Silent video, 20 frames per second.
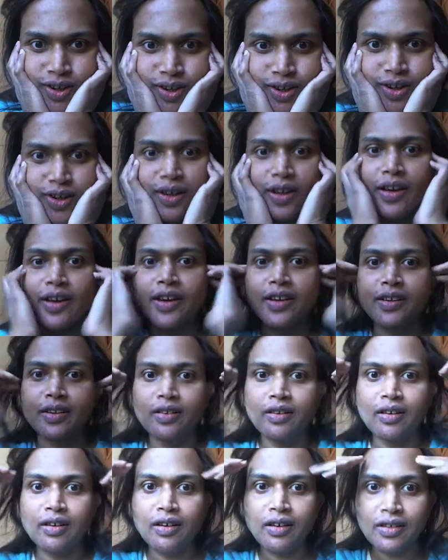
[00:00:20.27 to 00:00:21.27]
I ate a
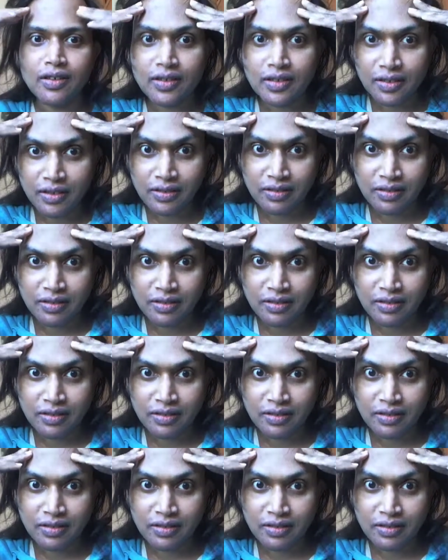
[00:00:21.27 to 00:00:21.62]
lot.